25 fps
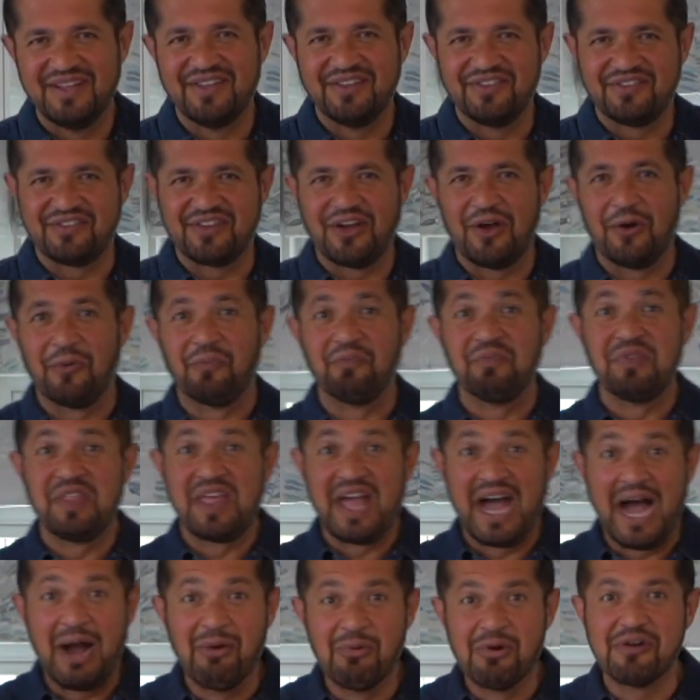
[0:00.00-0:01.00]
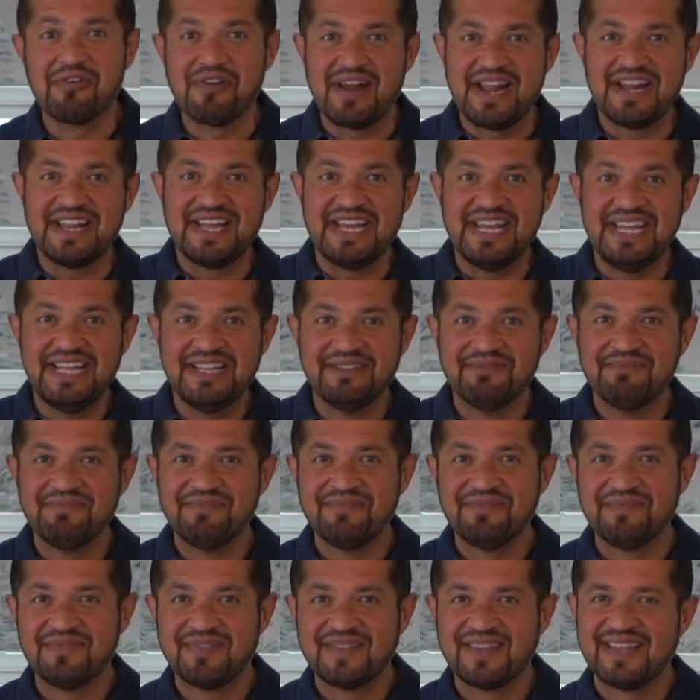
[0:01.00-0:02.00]
So, are we ready?
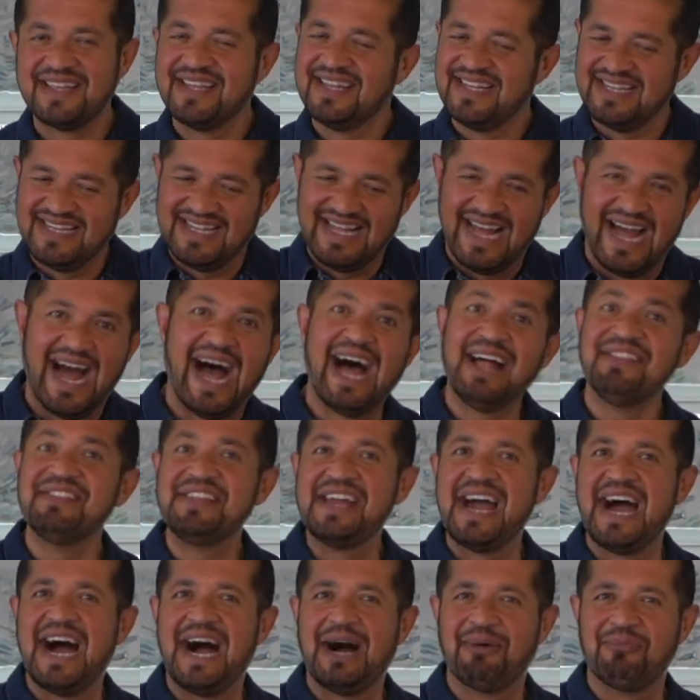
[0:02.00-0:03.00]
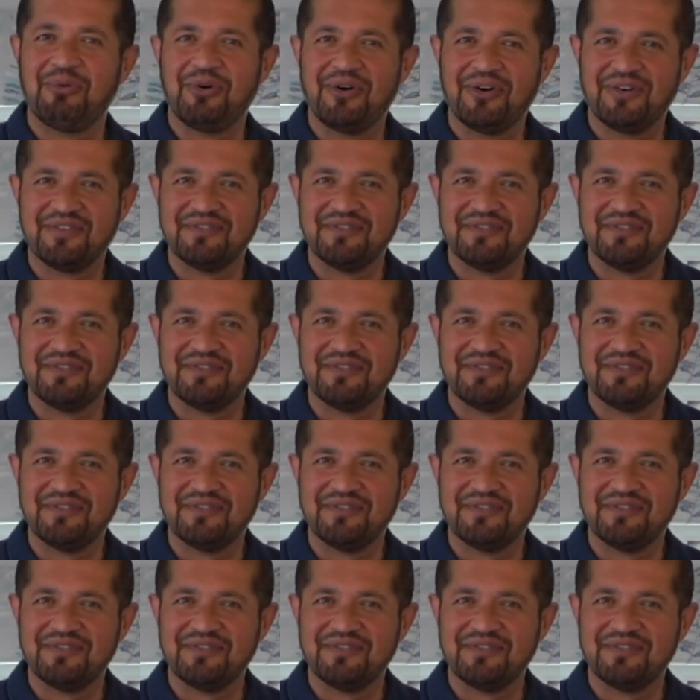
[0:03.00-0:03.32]
Andiamo,